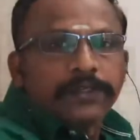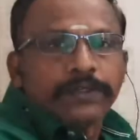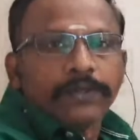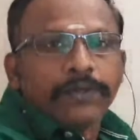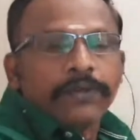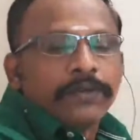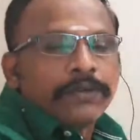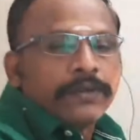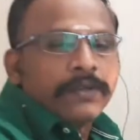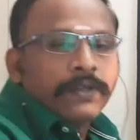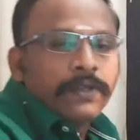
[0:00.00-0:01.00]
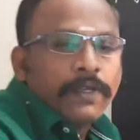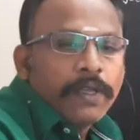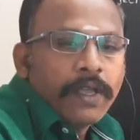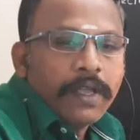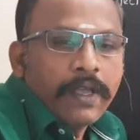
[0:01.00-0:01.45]
So,
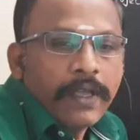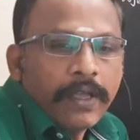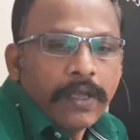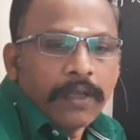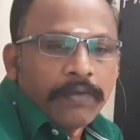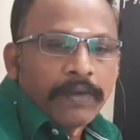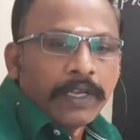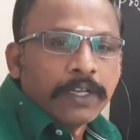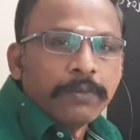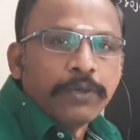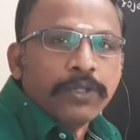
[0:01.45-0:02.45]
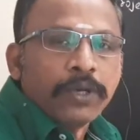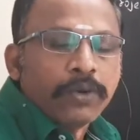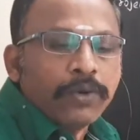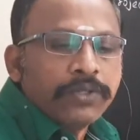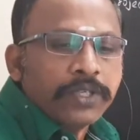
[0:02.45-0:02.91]
welcome to the
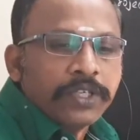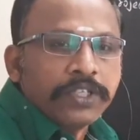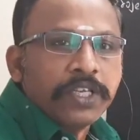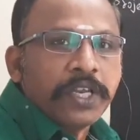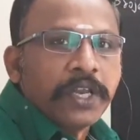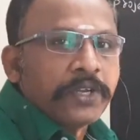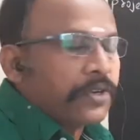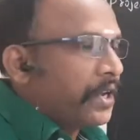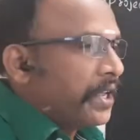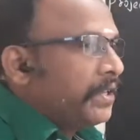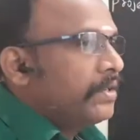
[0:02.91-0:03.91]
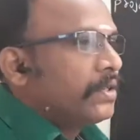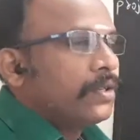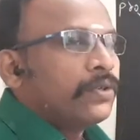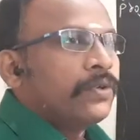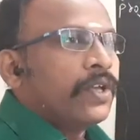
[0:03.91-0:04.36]
course Engineering Drawing.
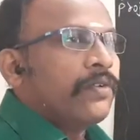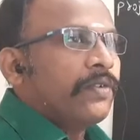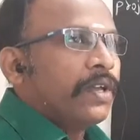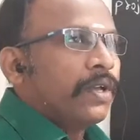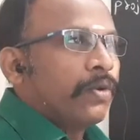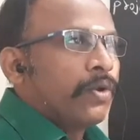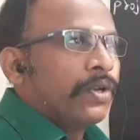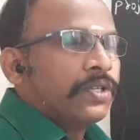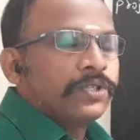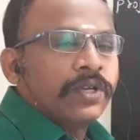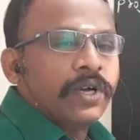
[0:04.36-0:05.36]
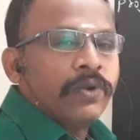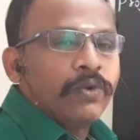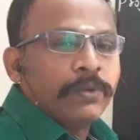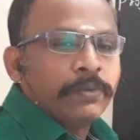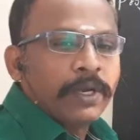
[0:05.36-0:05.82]
Today we are going to solve
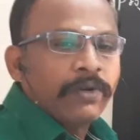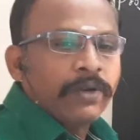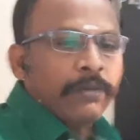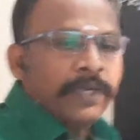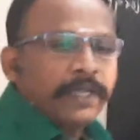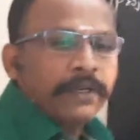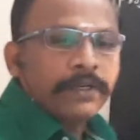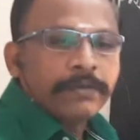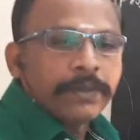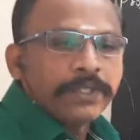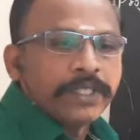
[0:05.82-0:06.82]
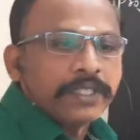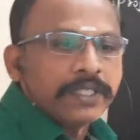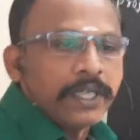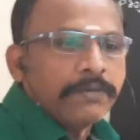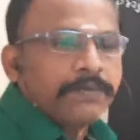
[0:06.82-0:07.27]
one problem in
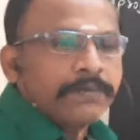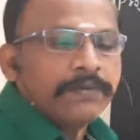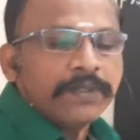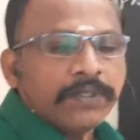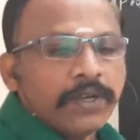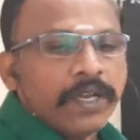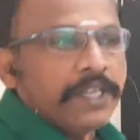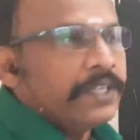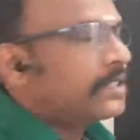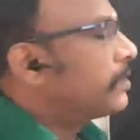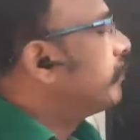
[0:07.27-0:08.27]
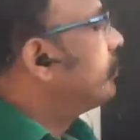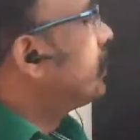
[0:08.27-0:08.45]
projection of solids.